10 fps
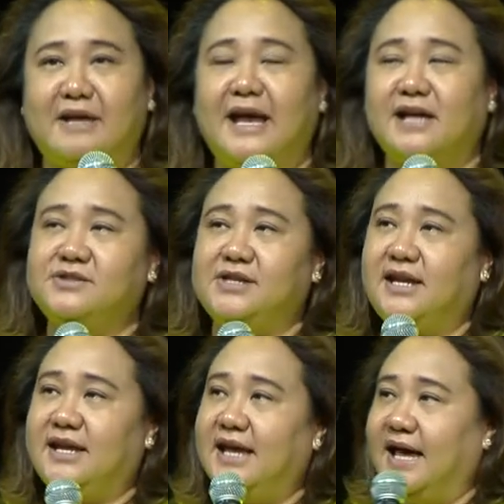We
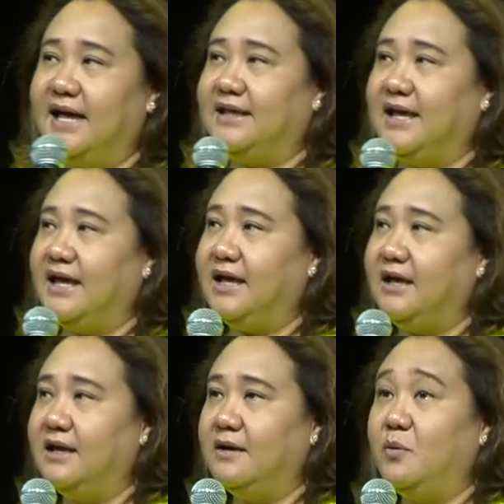actually had
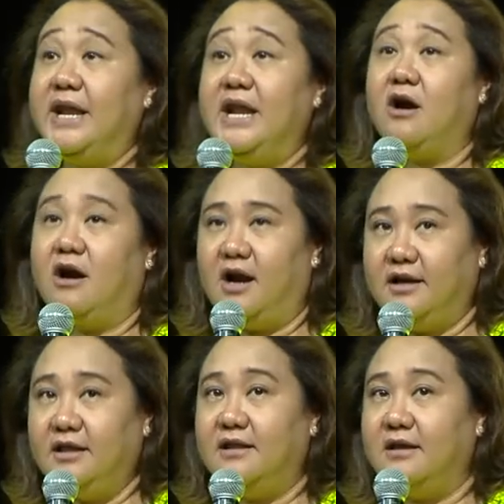a win
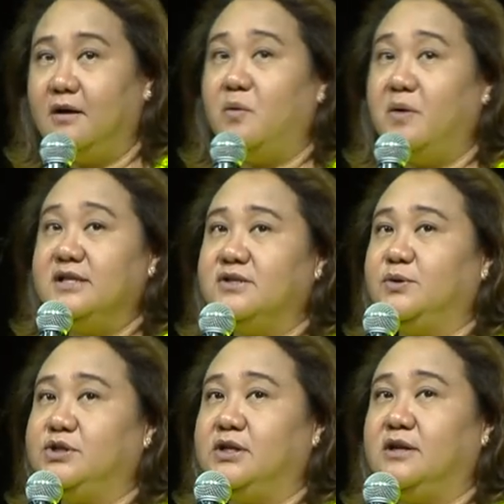card, a
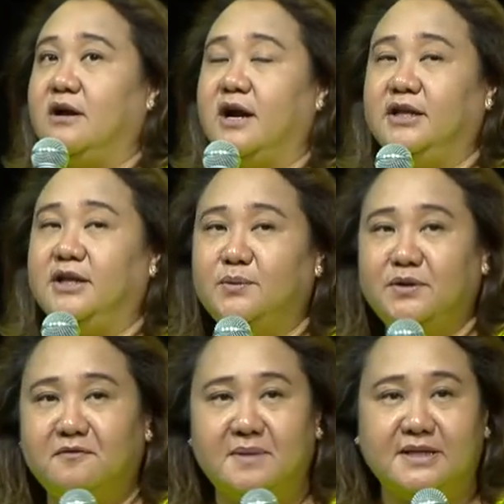win social card.
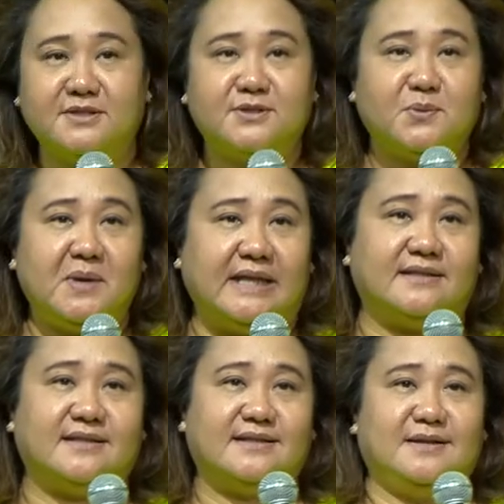It would have been
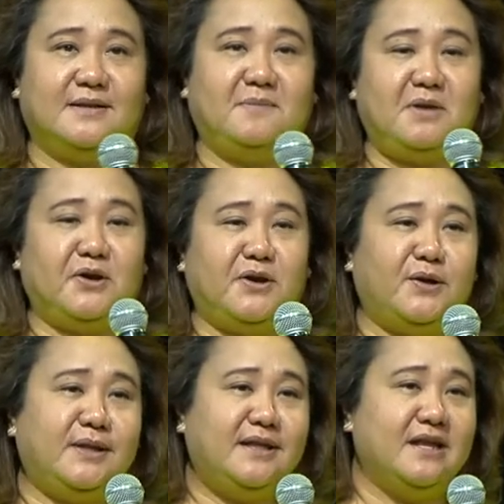sweet,
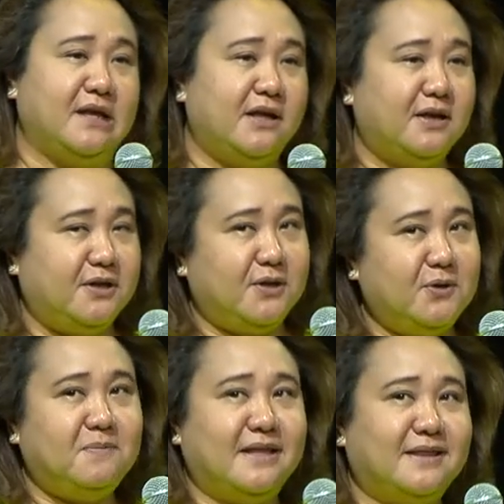period.
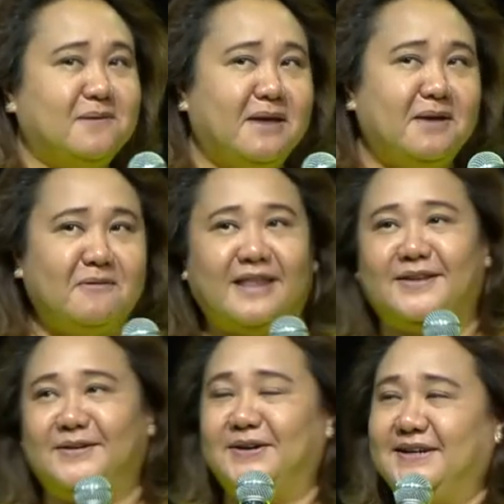You beat the
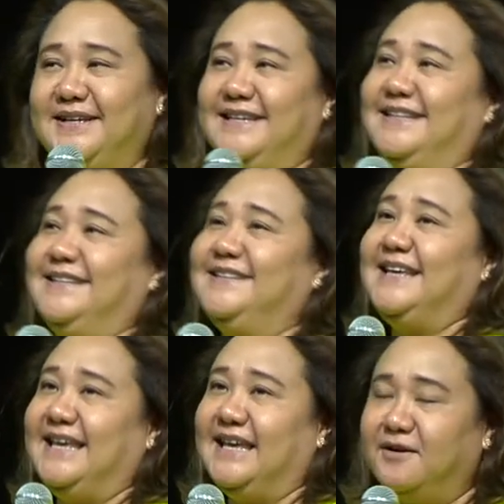Mayweather.
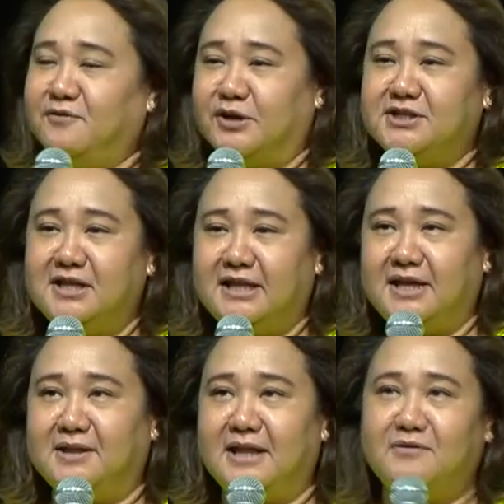Okay,
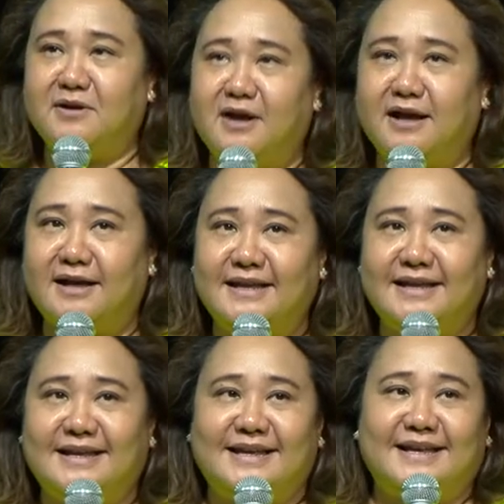unfortunately, it never.